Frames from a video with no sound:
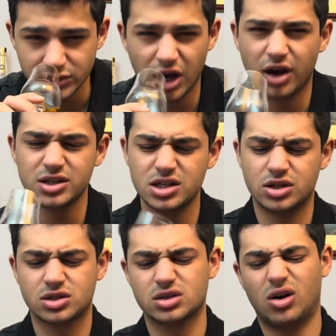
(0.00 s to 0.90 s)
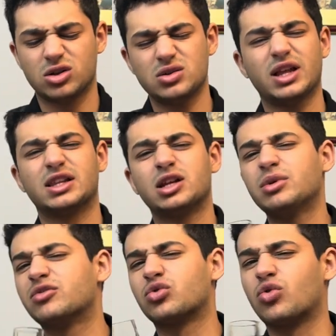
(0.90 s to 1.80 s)
Honestly, there's also like a little bit
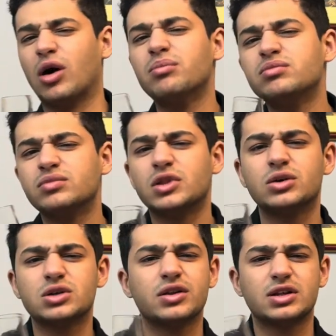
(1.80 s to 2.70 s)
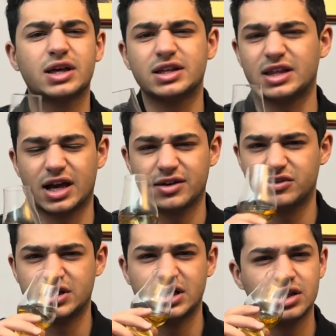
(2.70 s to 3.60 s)
of rum notes on there, like that kind of
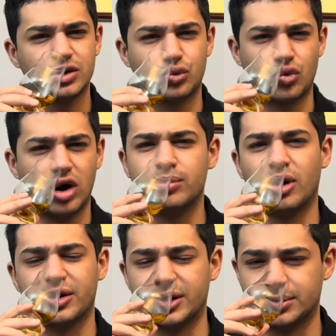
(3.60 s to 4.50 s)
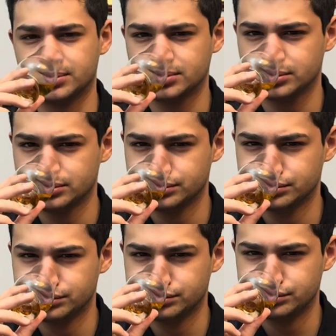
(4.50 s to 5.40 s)
vanilla rum on it.
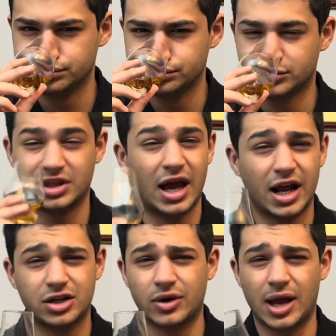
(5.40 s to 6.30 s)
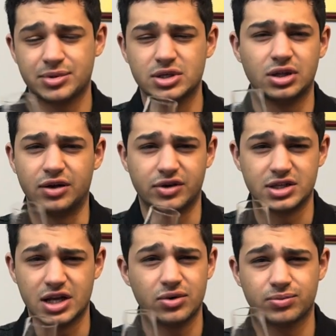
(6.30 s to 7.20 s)
That I don't absolutely love,
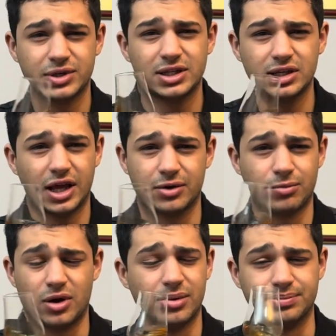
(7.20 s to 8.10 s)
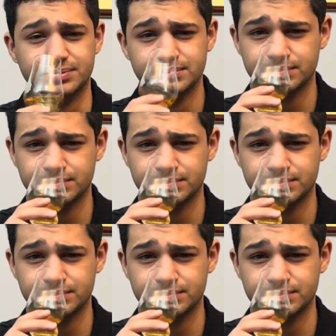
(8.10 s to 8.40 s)
because I don't really like rum.